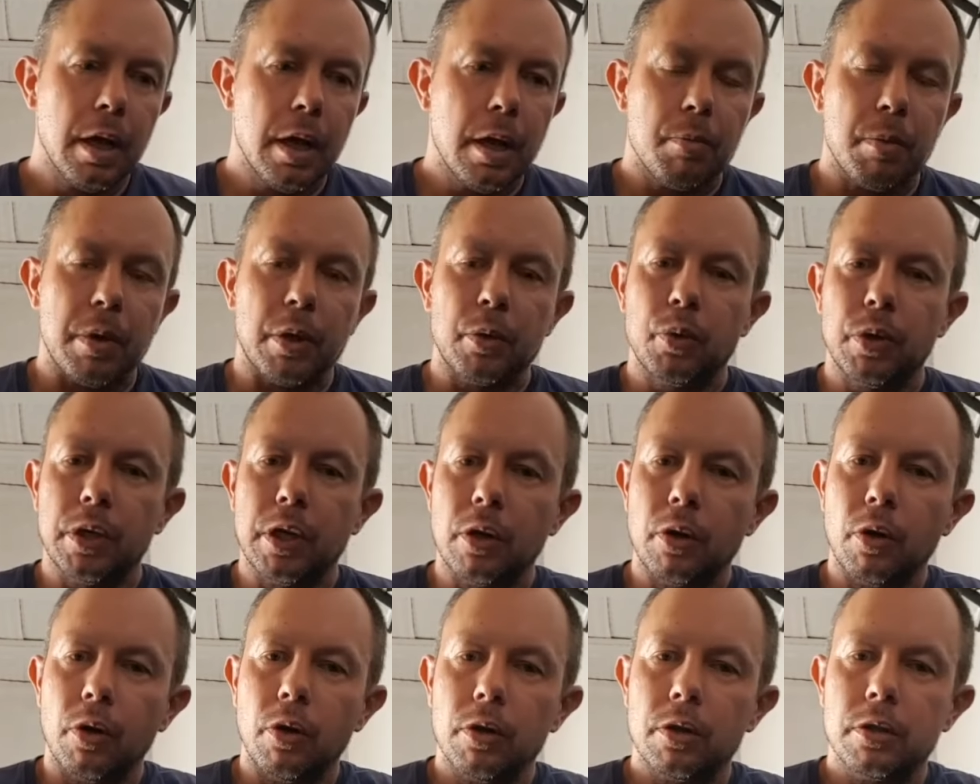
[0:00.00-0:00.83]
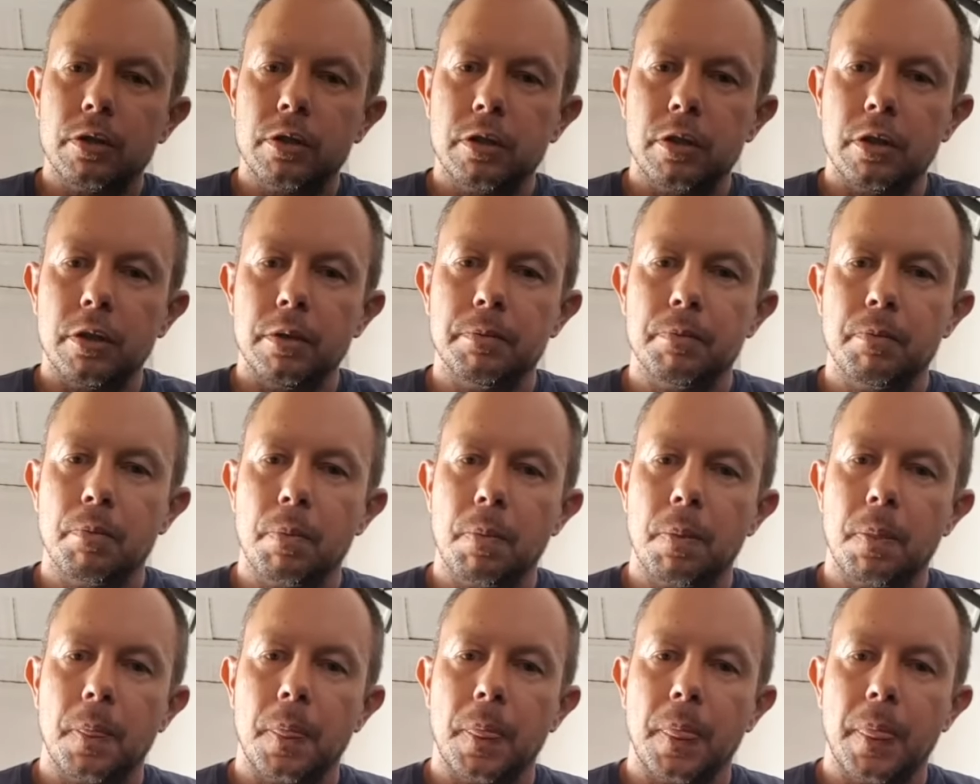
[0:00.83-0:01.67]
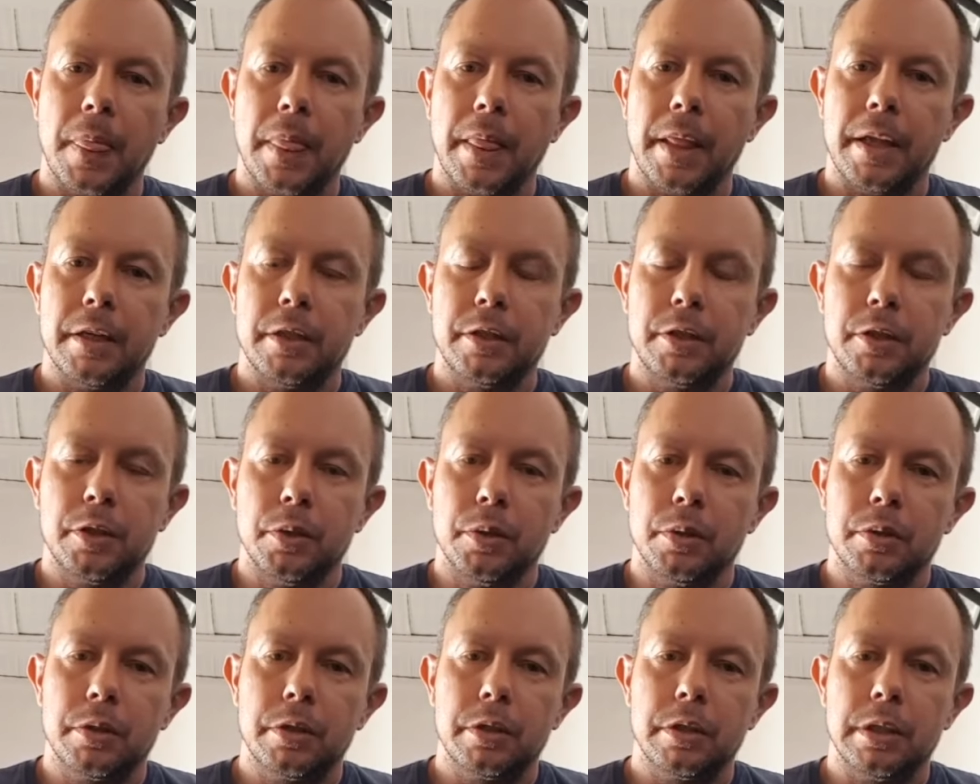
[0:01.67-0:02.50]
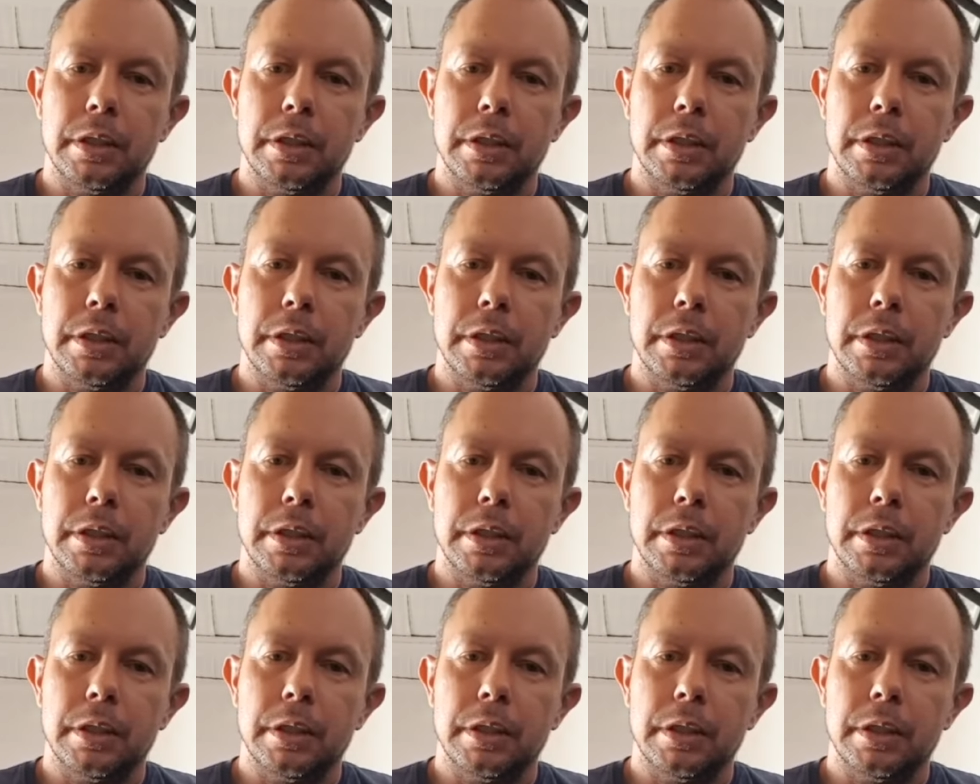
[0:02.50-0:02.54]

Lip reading: But we can also choose